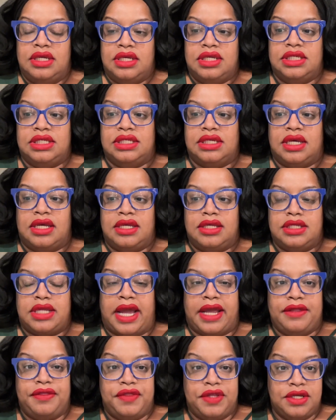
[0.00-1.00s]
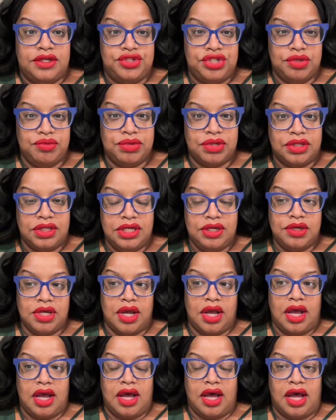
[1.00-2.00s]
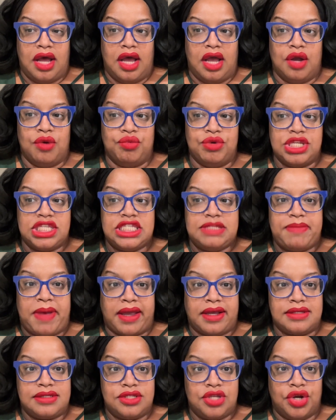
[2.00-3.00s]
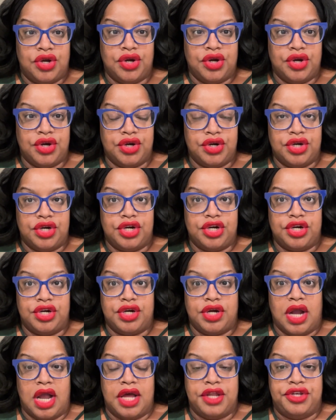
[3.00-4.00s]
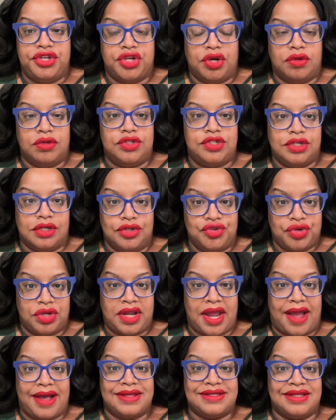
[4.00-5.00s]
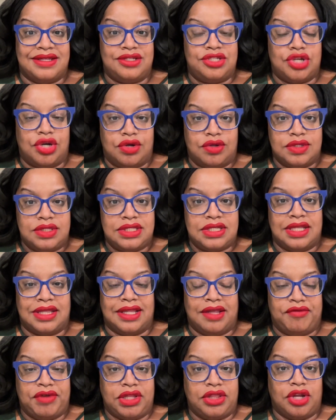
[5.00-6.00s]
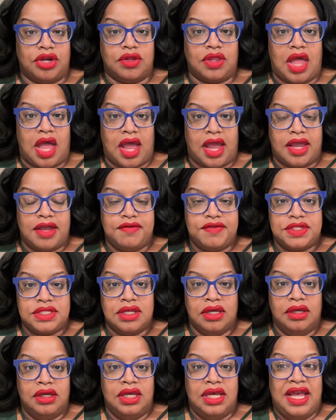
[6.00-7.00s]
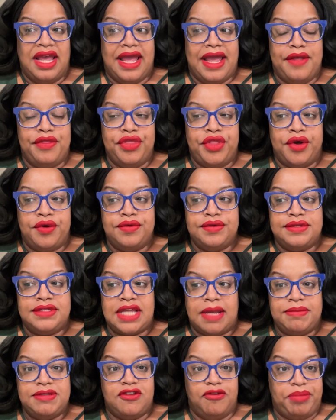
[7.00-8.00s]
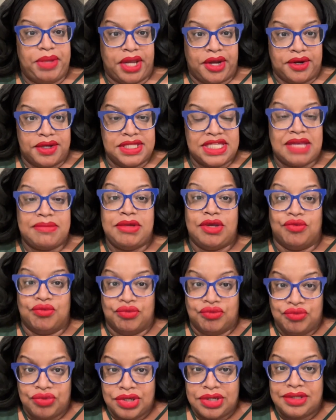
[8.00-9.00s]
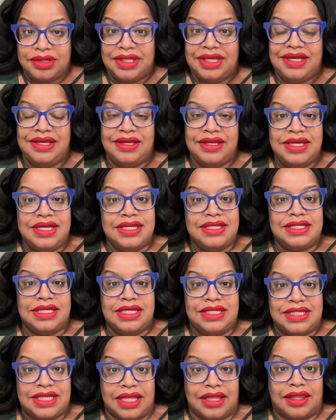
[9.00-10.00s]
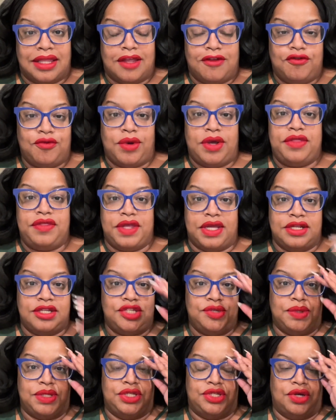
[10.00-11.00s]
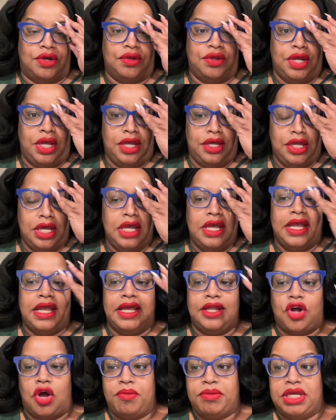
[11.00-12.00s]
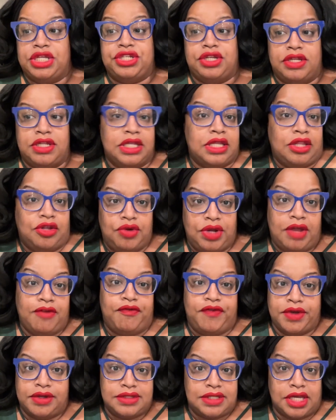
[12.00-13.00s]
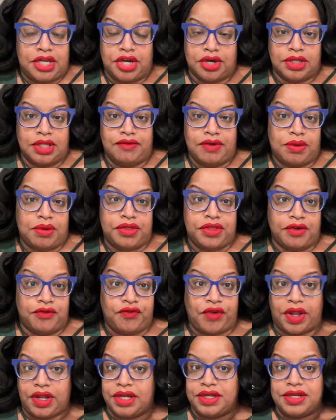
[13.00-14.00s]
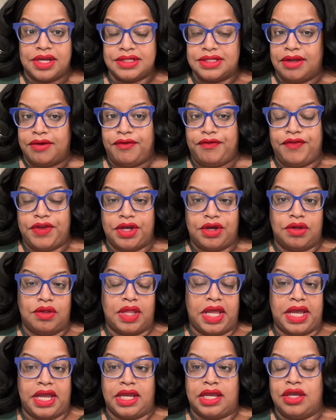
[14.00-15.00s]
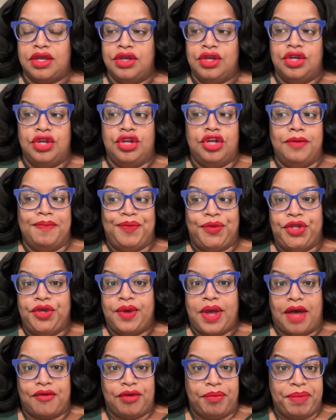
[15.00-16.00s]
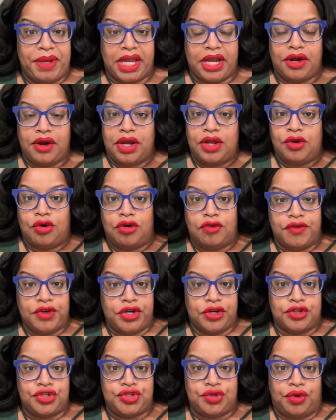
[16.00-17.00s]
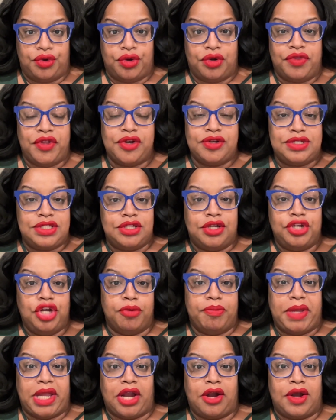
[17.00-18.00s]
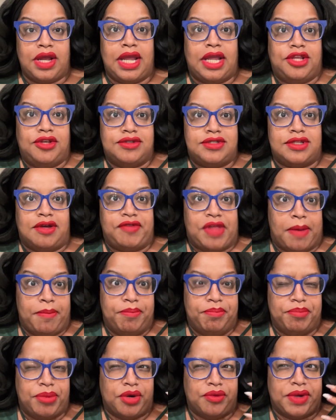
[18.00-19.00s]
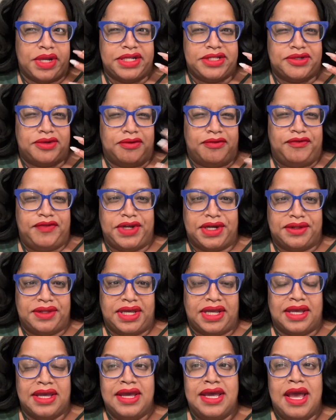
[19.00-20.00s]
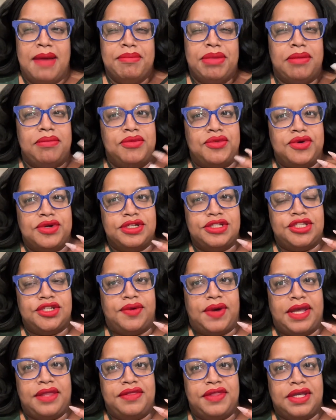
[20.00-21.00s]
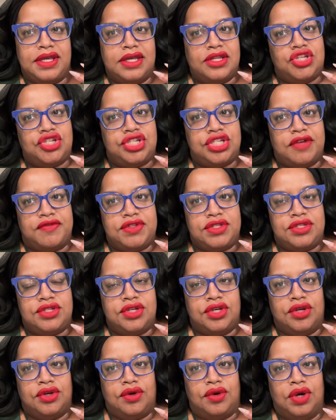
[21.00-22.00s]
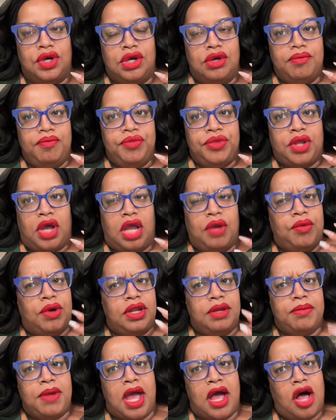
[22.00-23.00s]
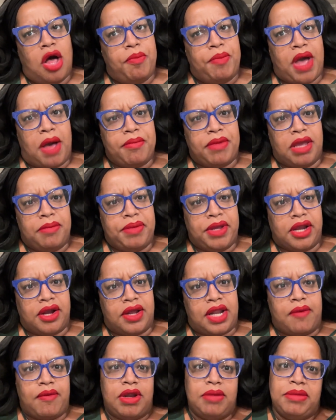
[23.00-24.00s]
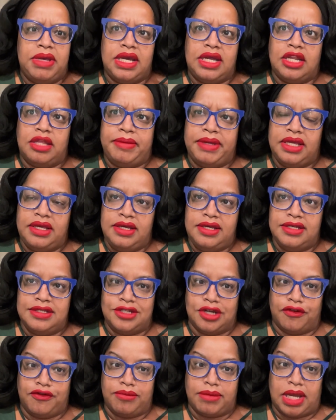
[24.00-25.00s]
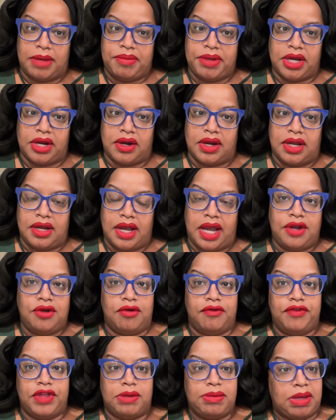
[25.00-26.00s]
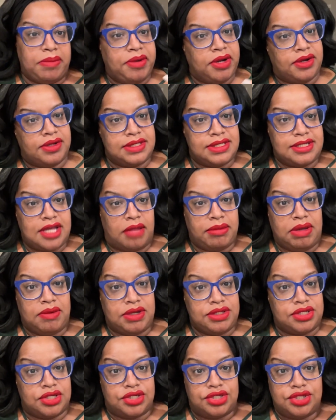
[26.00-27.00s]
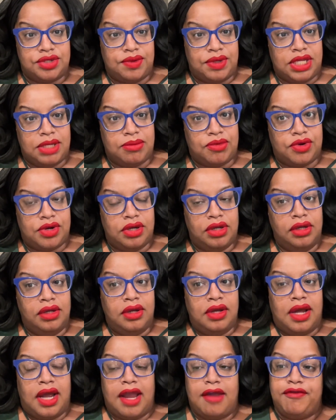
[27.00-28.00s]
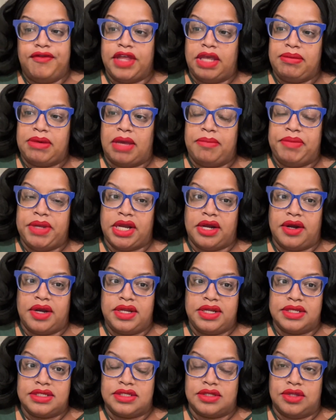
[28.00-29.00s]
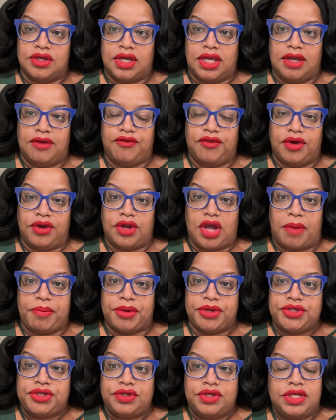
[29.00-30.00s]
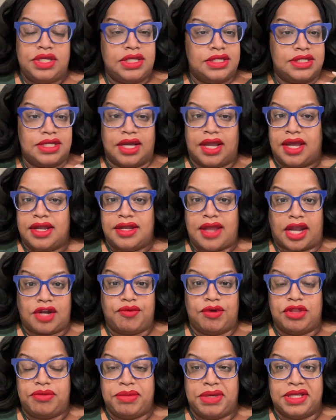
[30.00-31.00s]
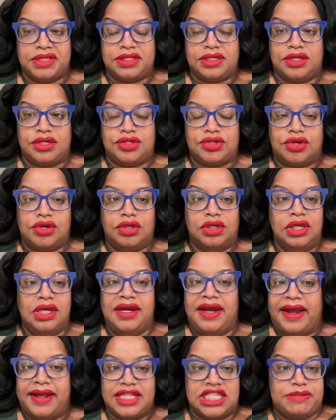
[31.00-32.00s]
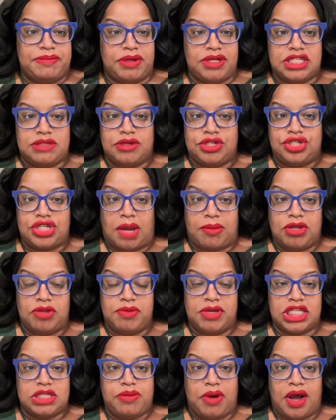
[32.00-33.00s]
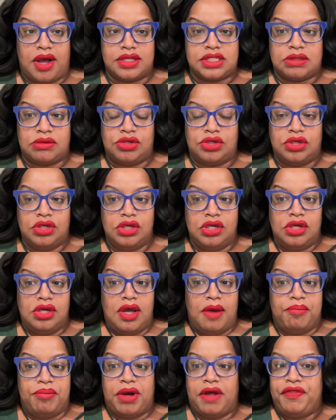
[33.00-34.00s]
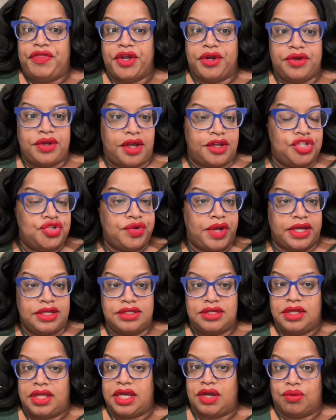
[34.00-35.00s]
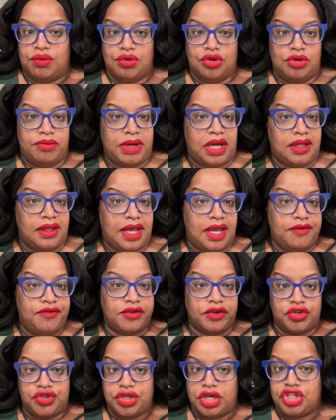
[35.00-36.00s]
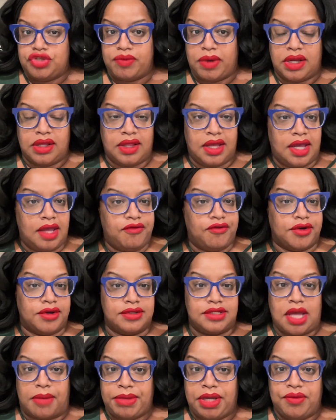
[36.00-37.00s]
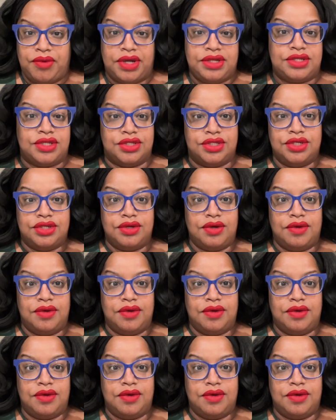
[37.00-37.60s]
And I think she really respects her adult children as adults living their lives. And those types of parents can be really easy to live with into adulthood. It feels like you're living with a friend. It doesn't feel like you have a parent over your shoulder. They're still your parent and you still have that parental feeling. But more so, I think it shifts to, I want to help out my parent. I want to make it a little bit easier for my parent. I don't feel like my parents tell me what to do anymore. I feel like my parent is looking for an opportunity to connect with me as an adult and spend as much time with me as possible. But they're not trying to like rule my life or judge my life or tell me what to do.